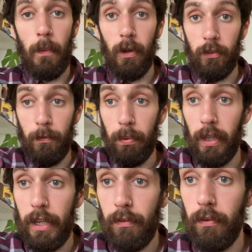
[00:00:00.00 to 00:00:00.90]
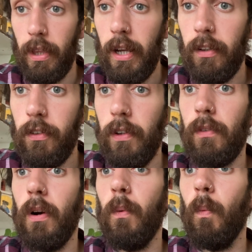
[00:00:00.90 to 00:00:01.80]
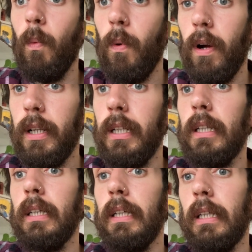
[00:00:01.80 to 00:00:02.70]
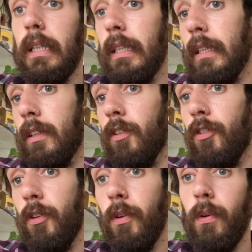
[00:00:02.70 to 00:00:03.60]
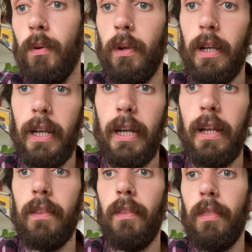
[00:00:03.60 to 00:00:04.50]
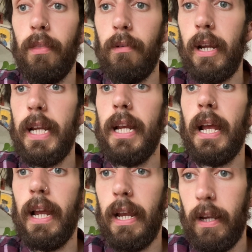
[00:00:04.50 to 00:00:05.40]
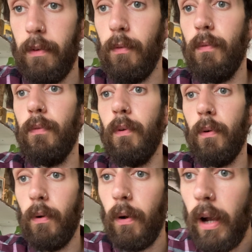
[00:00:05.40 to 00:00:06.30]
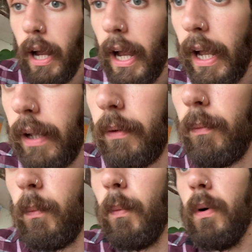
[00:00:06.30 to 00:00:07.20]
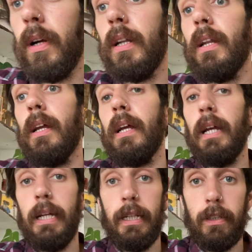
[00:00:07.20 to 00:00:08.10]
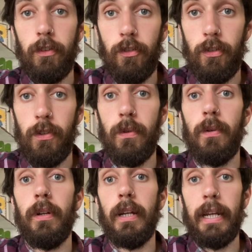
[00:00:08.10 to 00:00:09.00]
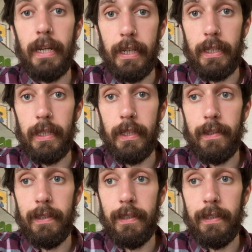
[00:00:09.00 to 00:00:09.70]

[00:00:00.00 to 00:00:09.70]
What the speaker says: I'll just play through that. So you've got 1 and 2 and 3 and 4 and 1 and 2 and.